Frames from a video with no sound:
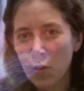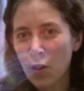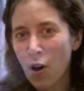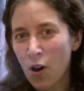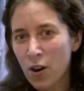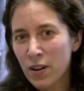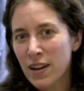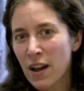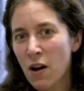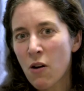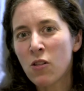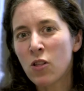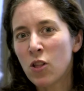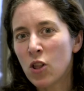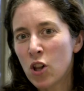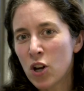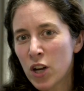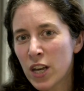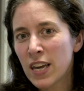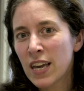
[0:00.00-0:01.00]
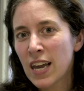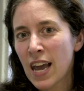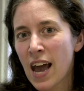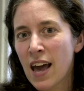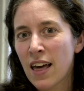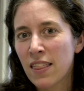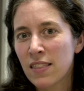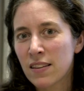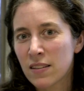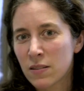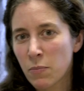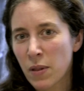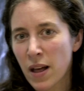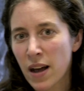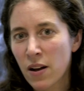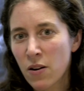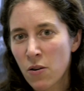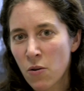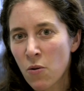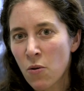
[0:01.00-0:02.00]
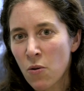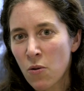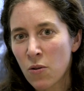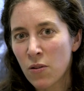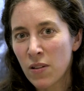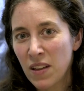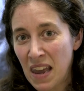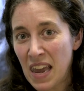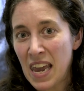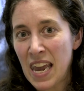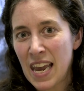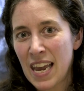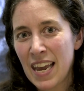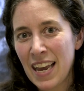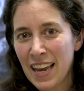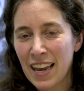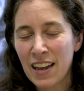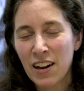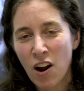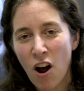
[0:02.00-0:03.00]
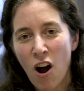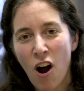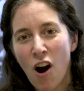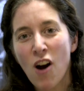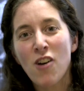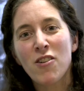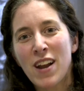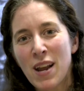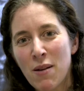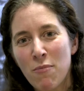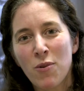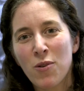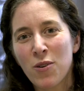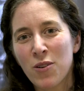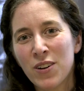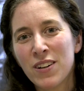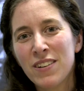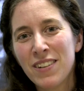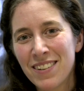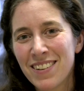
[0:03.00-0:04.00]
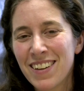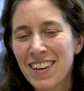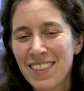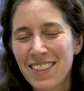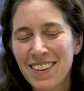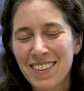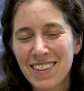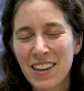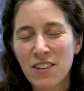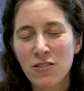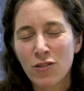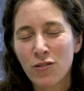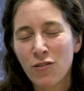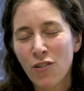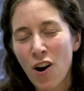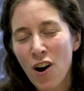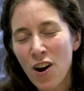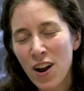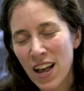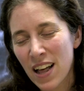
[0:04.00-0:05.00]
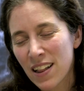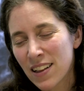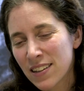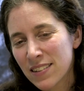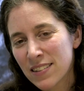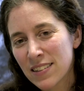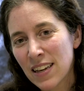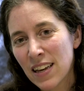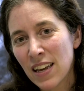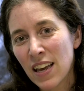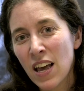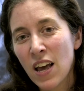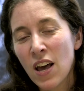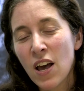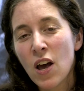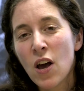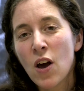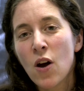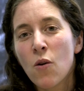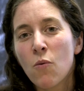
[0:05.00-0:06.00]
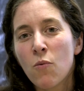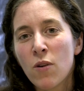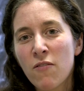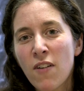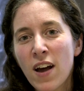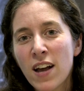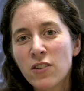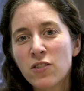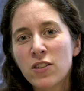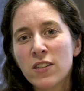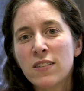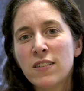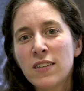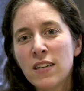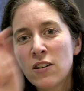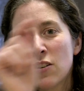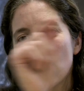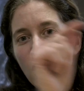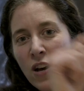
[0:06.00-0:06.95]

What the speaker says: long now looking at this black hole in our neighborhood, in the center of our galaxy, we've actually seen